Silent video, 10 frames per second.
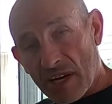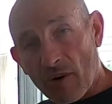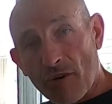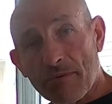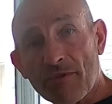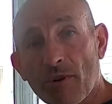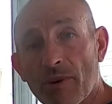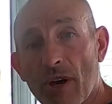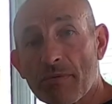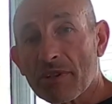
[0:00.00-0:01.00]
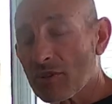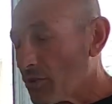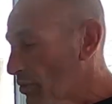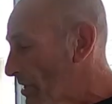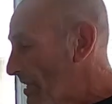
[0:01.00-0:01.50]
go off before we open the
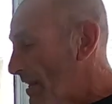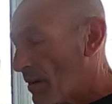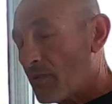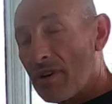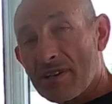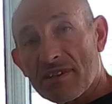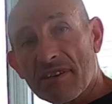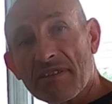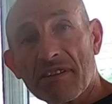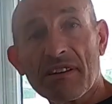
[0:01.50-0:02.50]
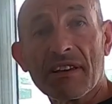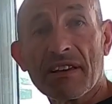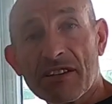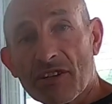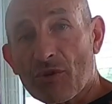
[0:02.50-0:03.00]
door, otherwise it
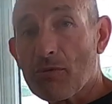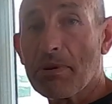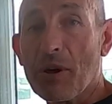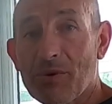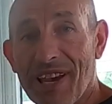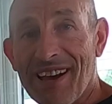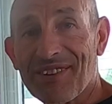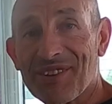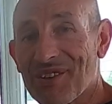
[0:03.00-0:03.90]
just all blows out the